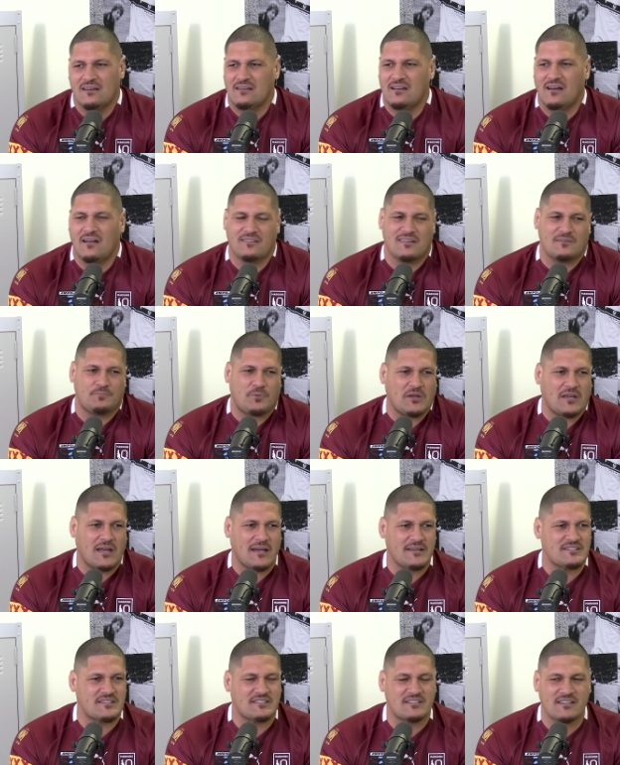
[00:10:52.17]
I think
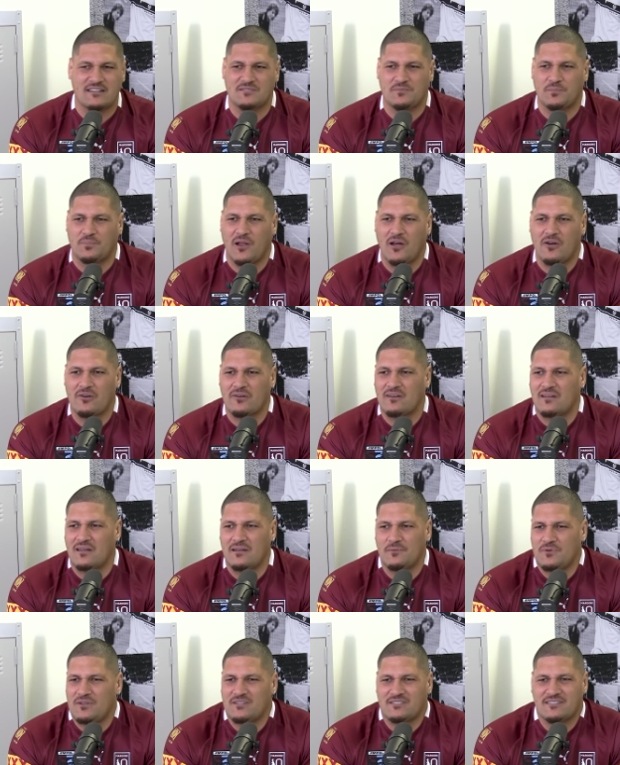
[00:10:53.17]
PK's a decent
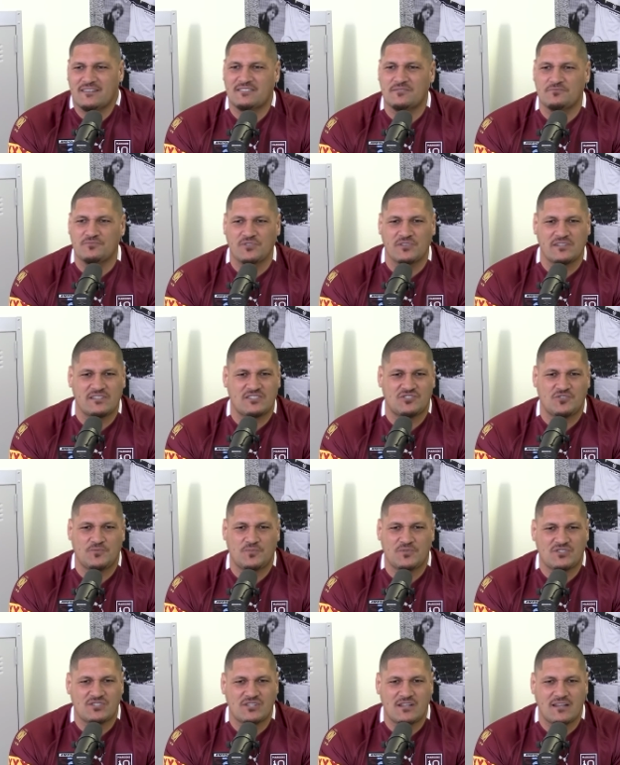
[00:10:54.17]
bloke. He says some really
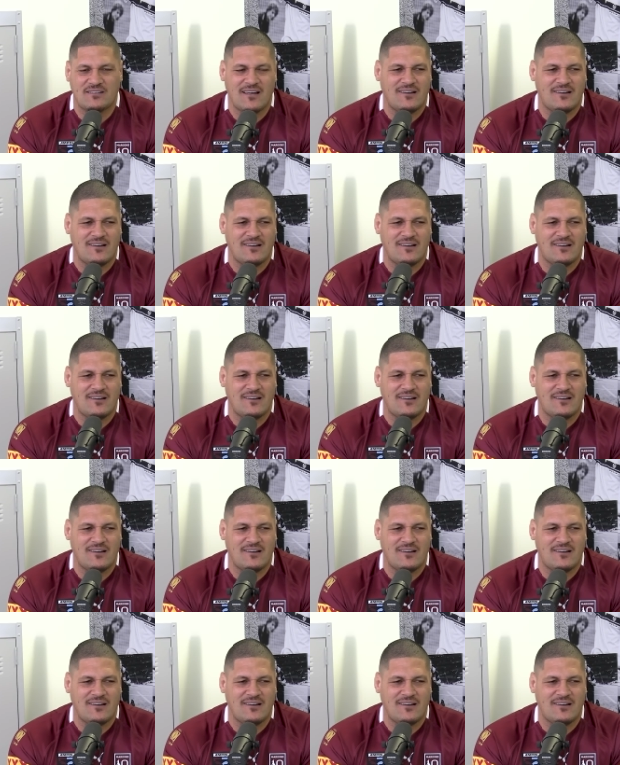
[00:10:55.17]
stupid shit.